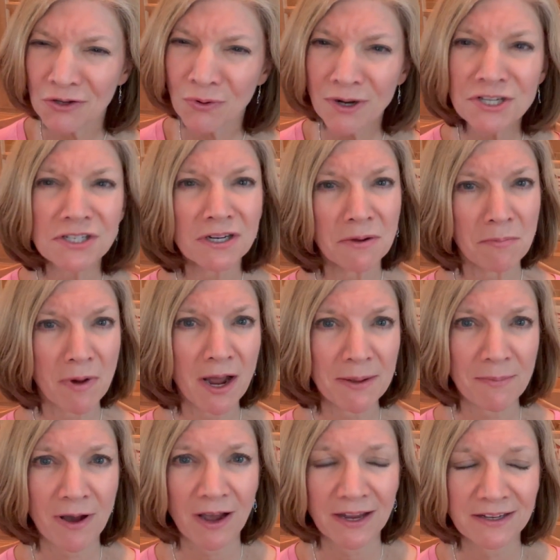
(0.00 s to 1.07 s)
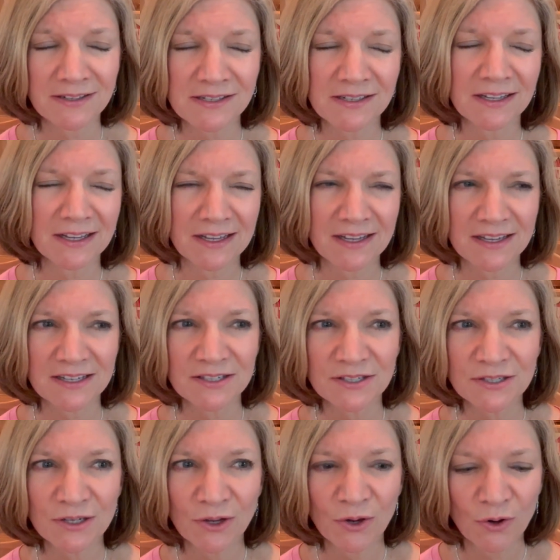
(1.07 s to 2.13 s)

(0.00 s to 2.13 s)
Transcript: question on my mind is,